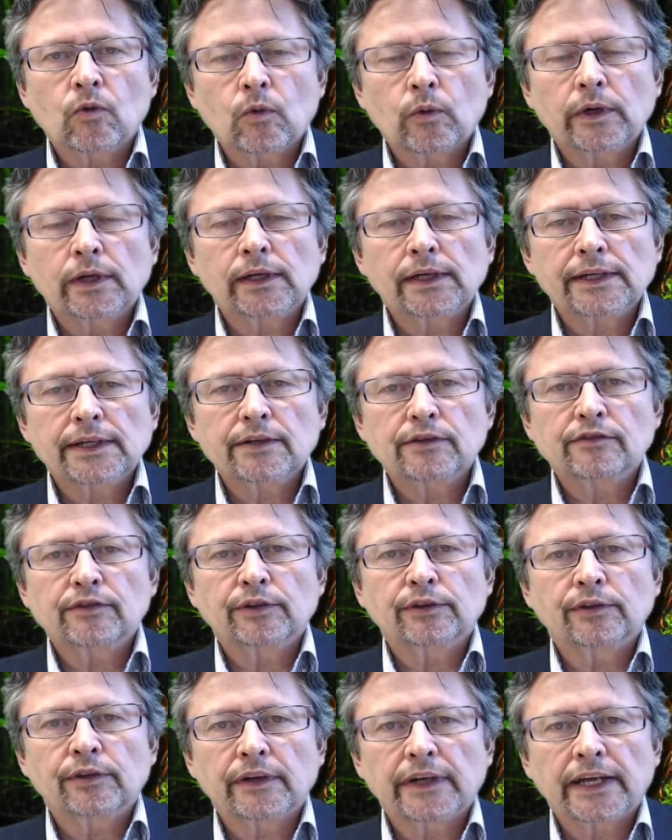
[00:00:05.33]
quickly
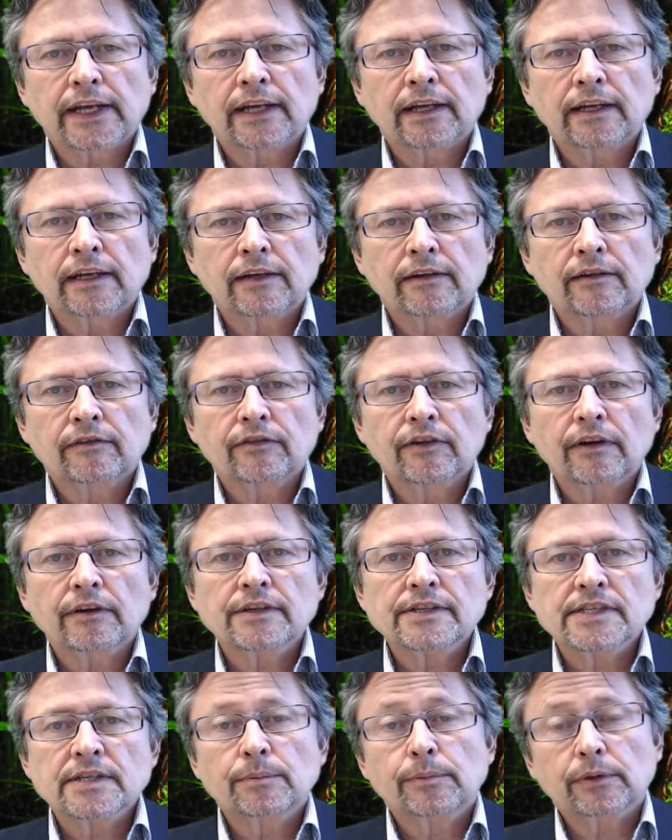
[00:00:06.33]
over a very
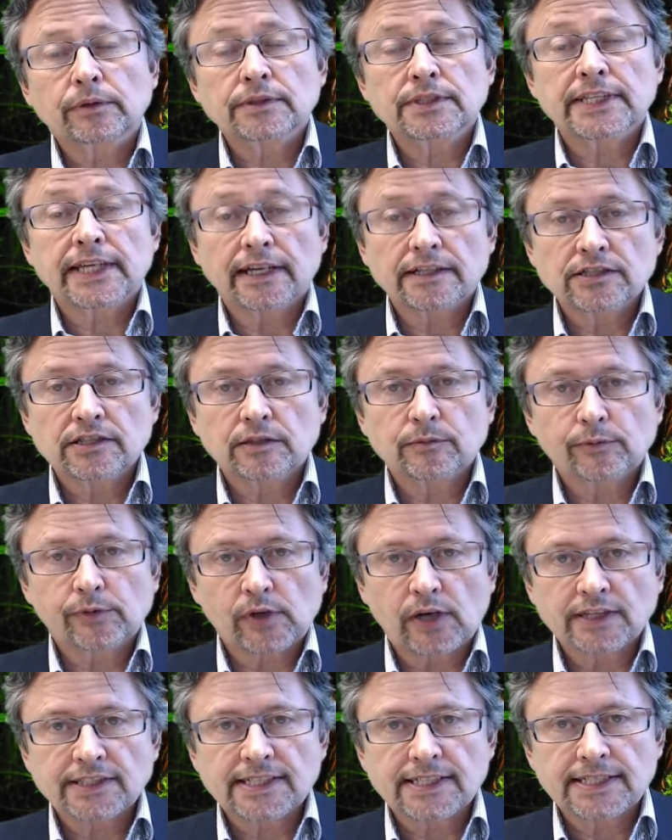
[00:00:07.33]
simple sketch in
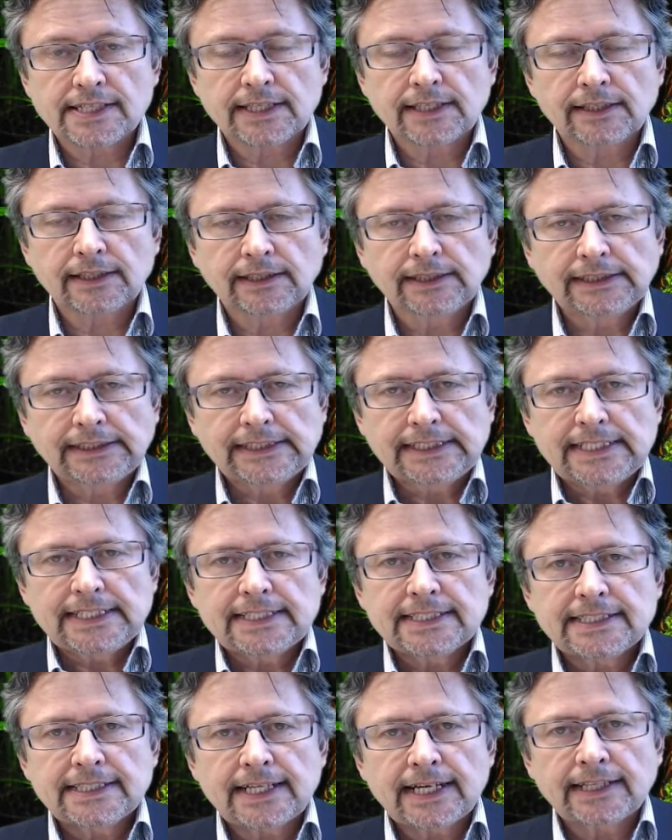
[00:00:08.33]
processing
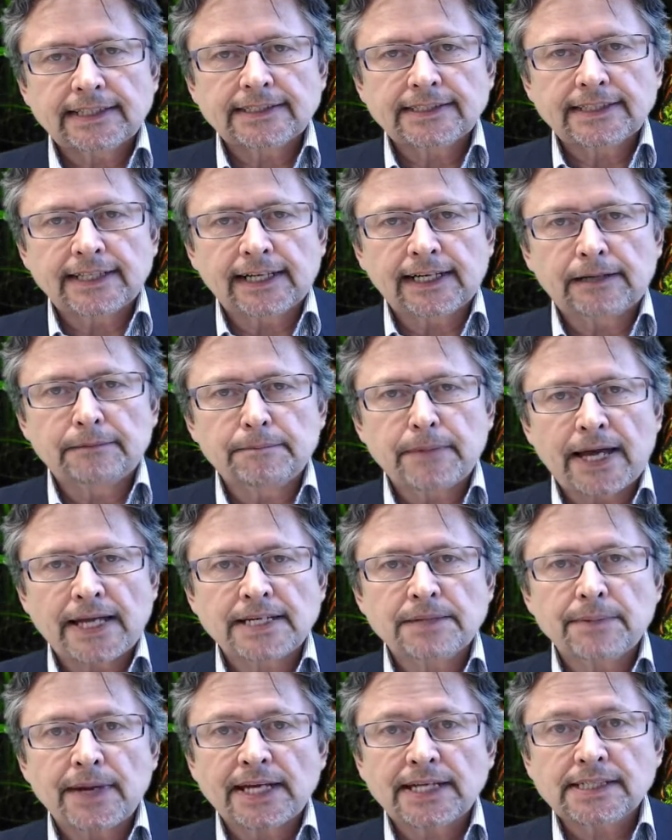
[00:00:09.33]
that um,
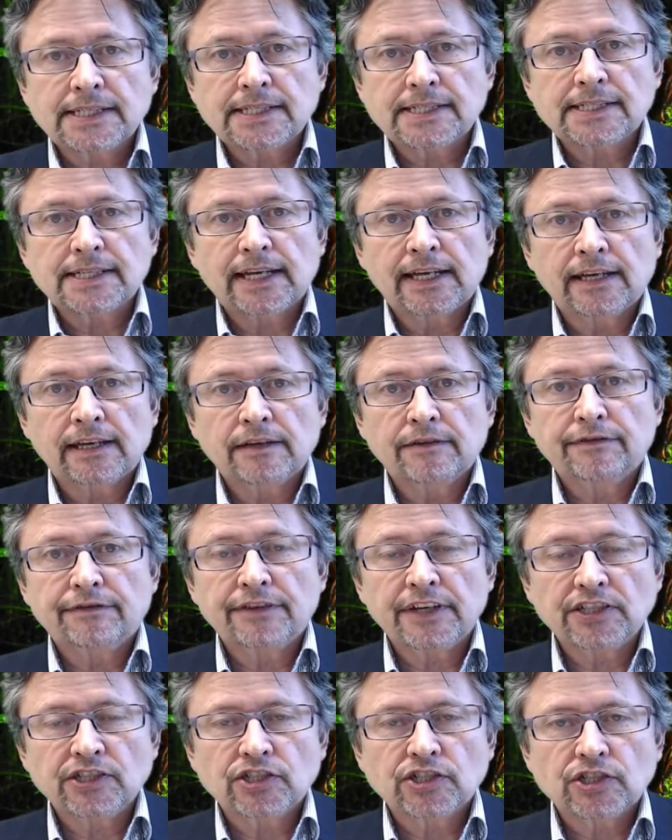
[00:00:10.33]
animates a
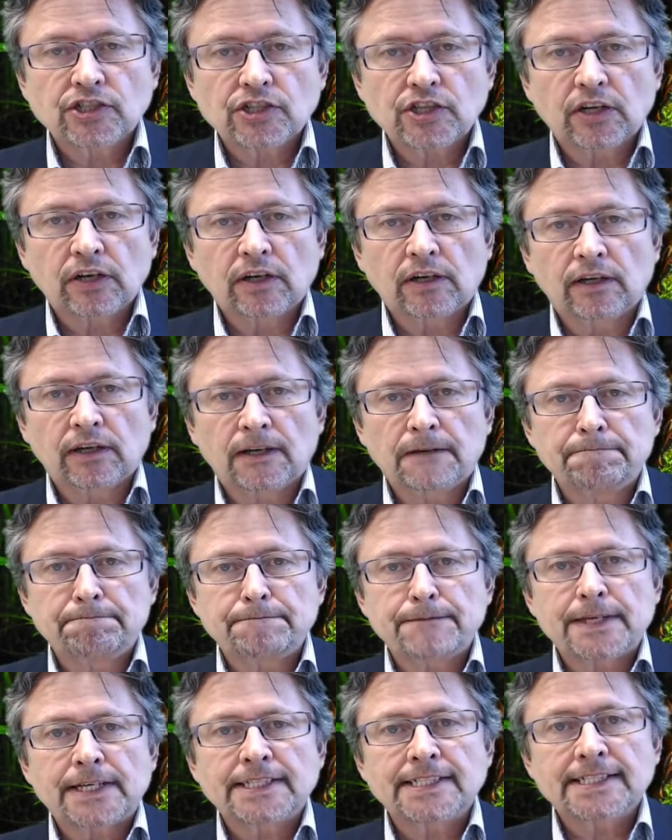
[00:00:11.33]
fish um,
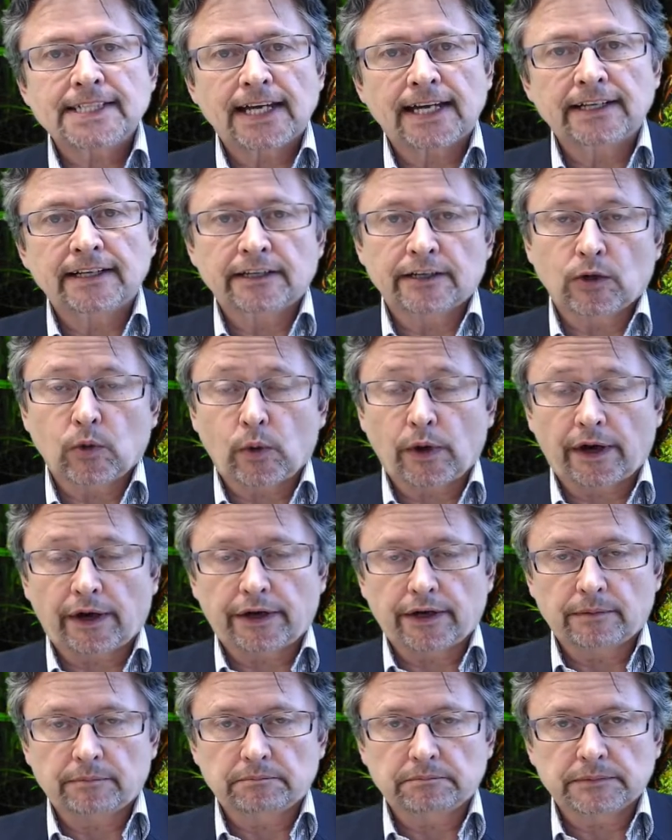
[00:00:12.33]
inside an
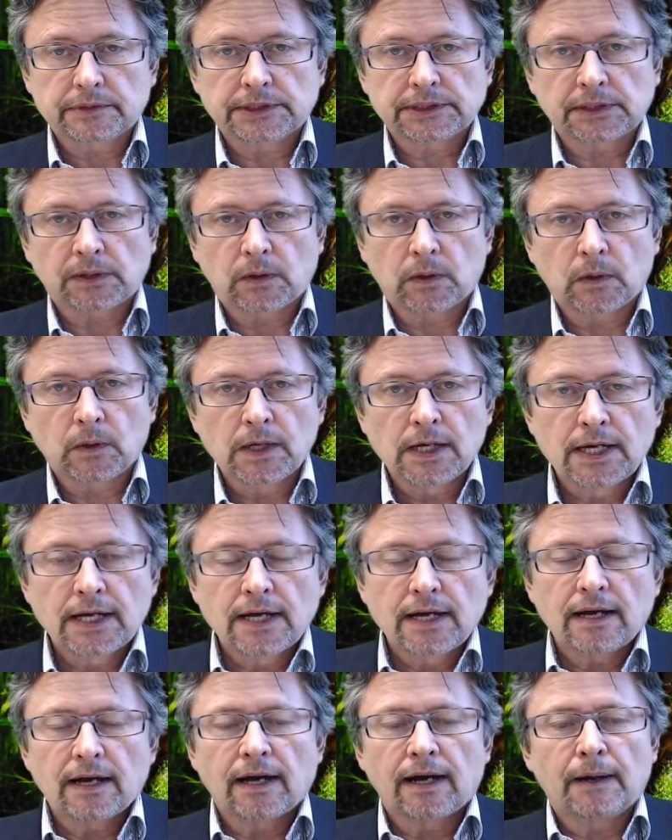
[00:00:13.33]
aquarium. So
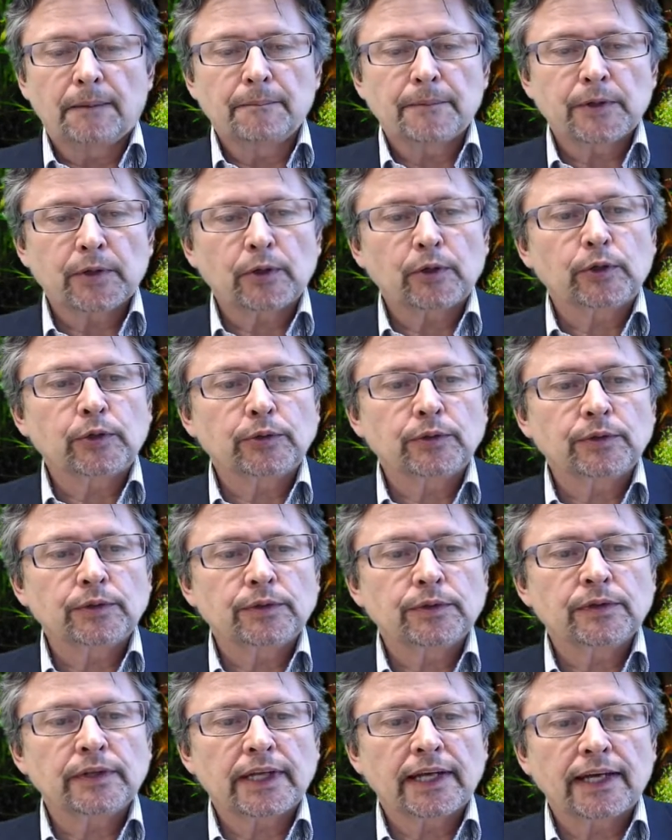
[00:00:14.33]
um, in order to
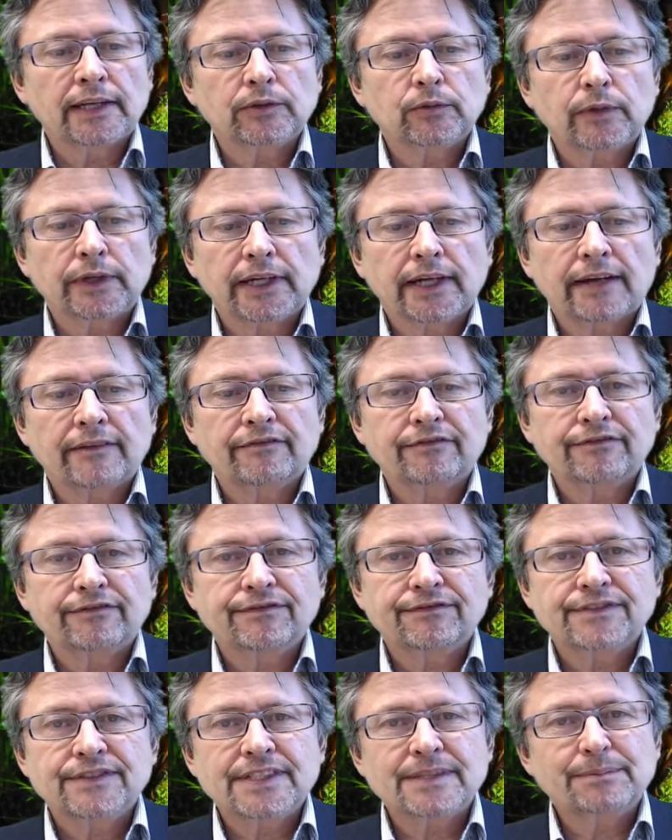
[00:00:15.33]
do that, what I've
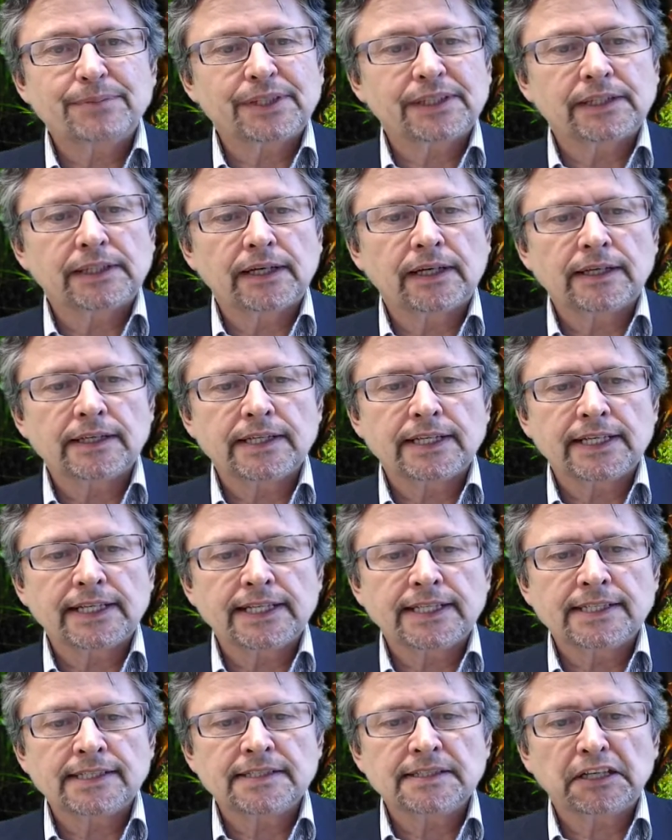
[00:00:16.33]
simply done
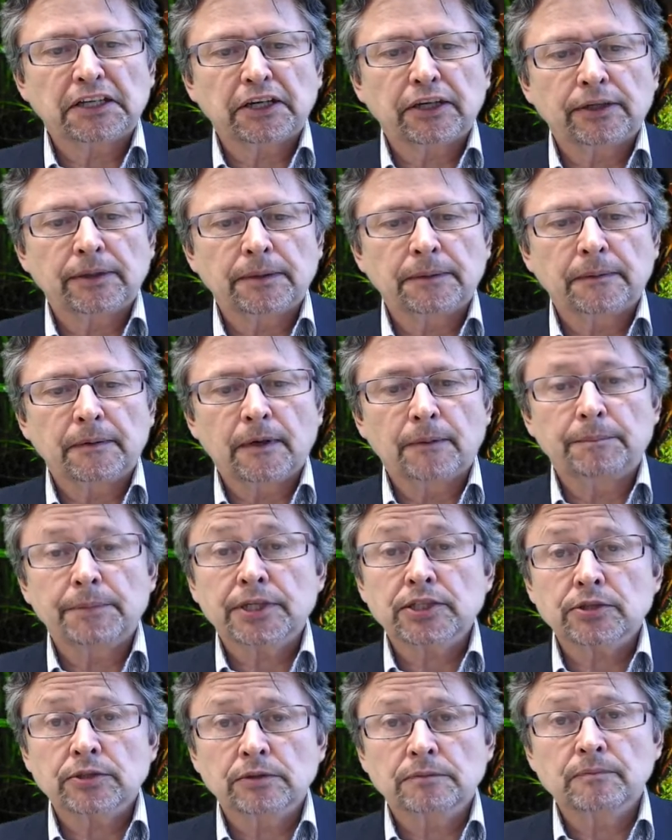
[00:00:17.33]
is taken a, a
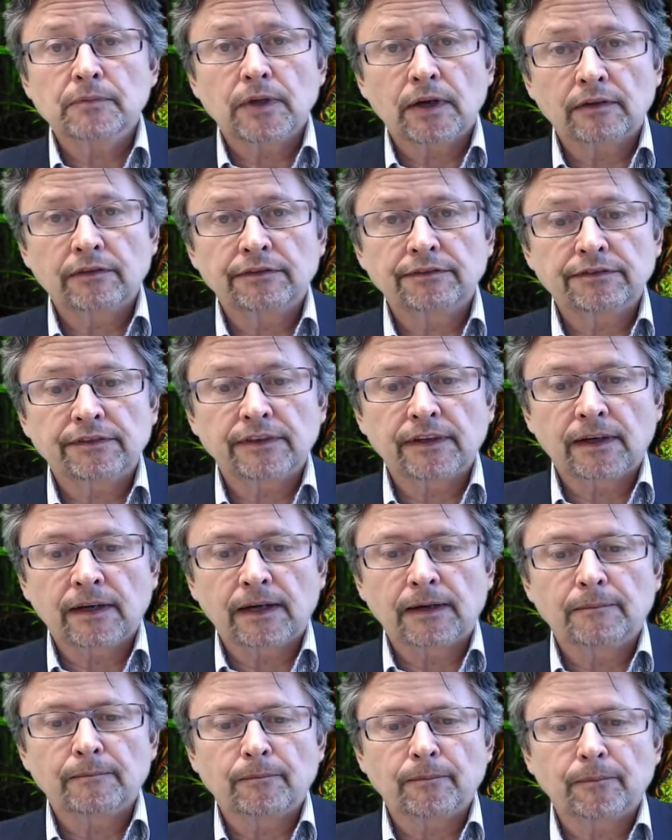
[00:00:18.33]
picture of
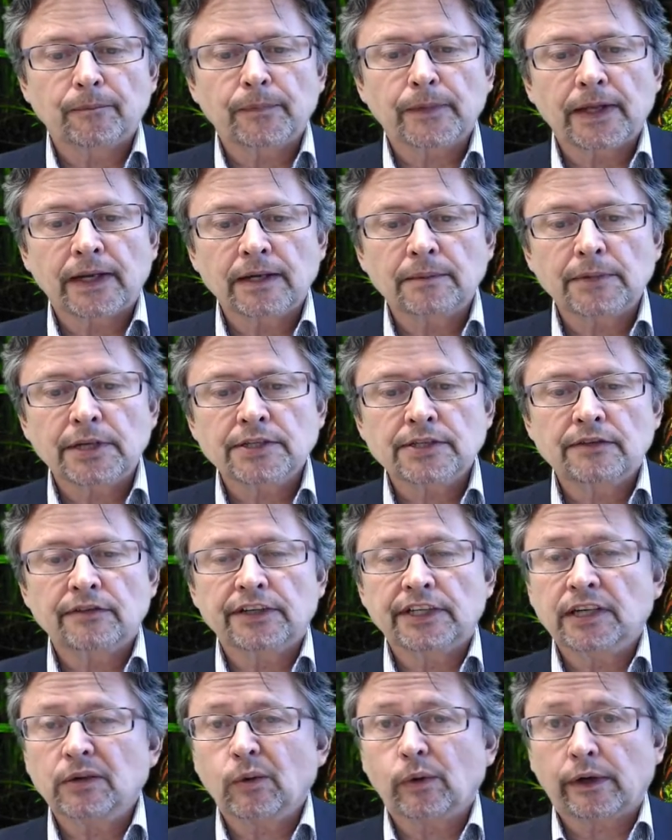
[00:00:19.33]
um, an image of an
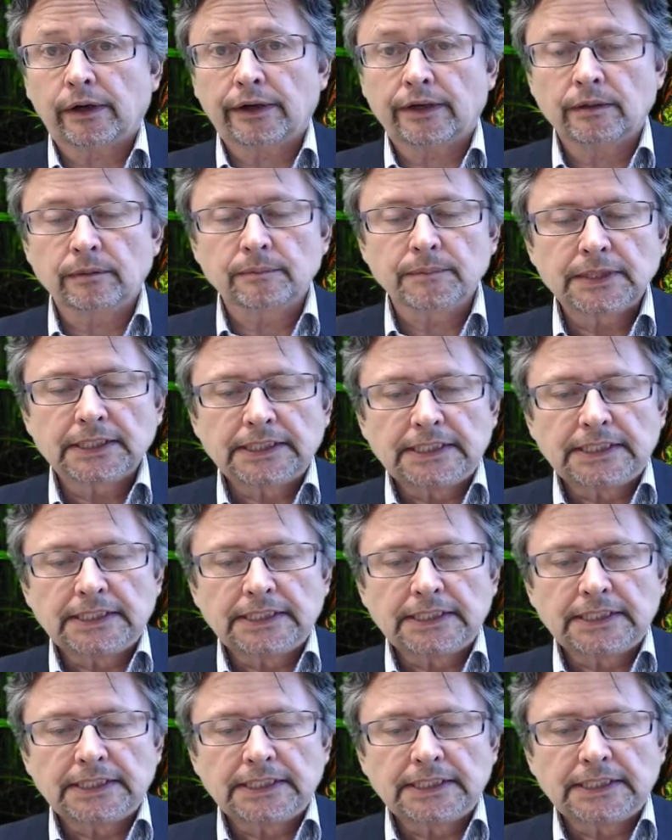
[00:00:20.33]
aquarium